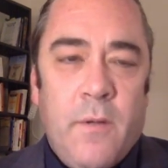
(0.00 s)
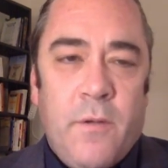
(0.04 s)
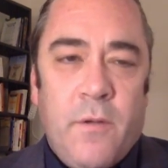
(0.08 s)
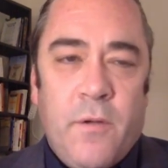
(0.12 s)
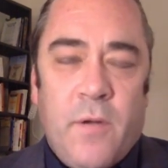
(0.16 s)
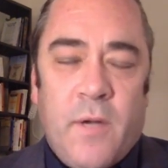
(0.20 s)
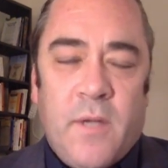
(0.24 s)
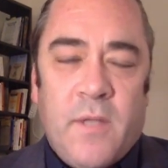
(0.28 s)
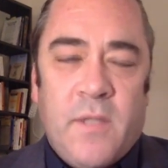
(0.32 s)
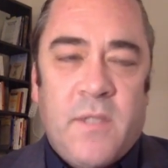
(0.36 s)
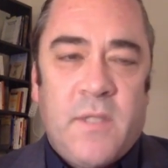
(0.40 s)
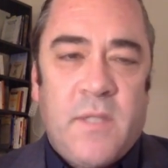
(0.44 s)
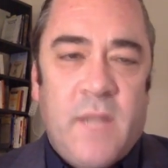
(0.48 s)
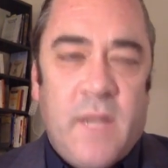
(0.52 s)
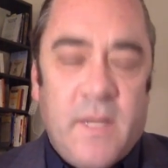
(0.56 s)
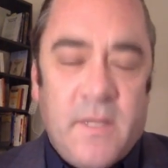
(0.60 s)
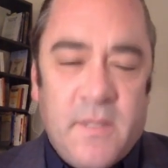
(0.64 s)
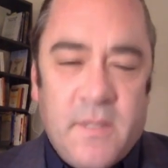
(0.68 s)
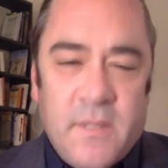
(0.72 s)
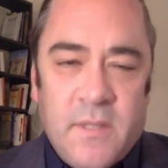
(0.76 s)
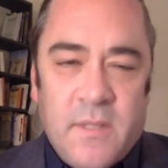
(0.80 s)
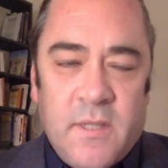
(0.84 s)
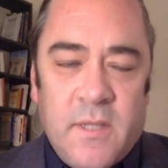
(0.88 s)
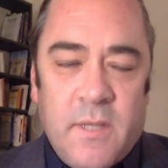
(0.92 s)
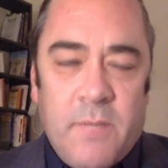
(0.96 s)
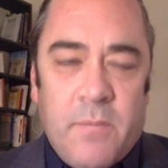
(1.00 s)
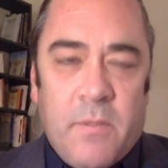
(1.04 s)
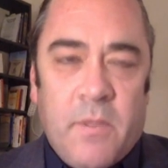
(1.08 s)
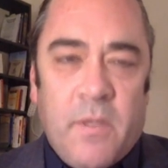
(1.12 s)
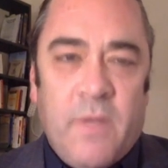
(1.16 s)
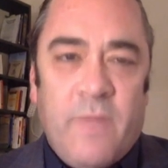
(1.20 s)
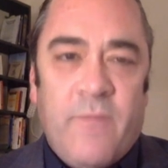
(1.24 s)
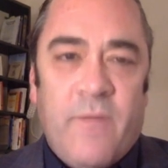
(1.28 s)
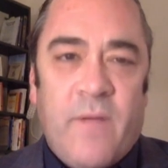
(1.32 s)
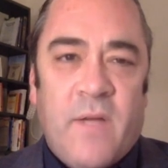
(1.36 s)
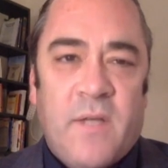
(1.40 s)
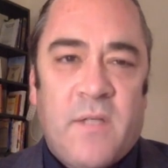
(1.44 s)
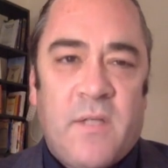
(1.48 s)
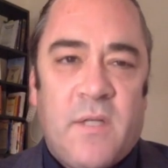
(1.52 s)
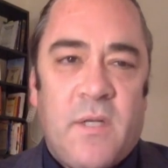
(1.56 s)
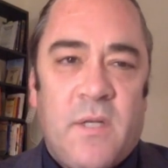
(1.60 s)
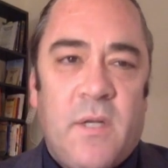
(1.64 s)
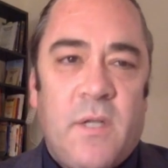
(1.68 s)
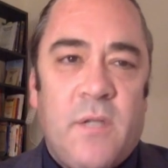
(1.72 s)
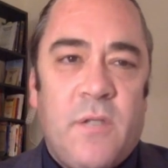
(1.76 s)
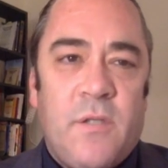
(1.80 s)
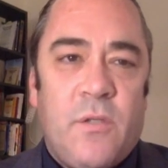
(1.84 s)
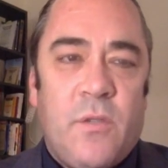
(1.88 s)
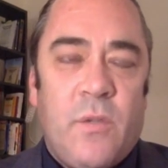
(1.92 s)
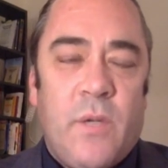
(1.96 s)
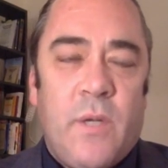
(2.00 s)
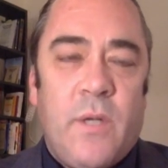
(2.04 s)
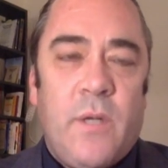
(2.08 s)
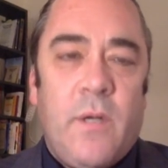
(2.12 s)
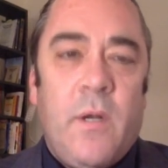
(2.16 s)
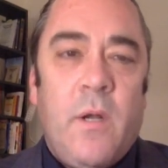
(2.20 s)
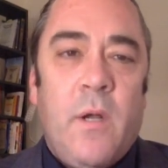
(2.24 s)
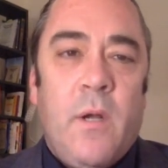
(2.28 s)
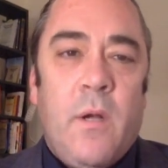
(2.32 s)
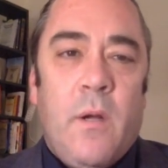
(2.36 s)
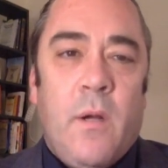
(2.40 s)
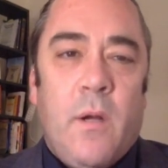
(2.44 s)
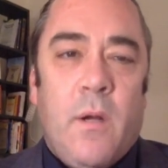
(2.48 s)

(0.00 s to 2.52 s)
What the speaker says: The United States is deeply invested into it.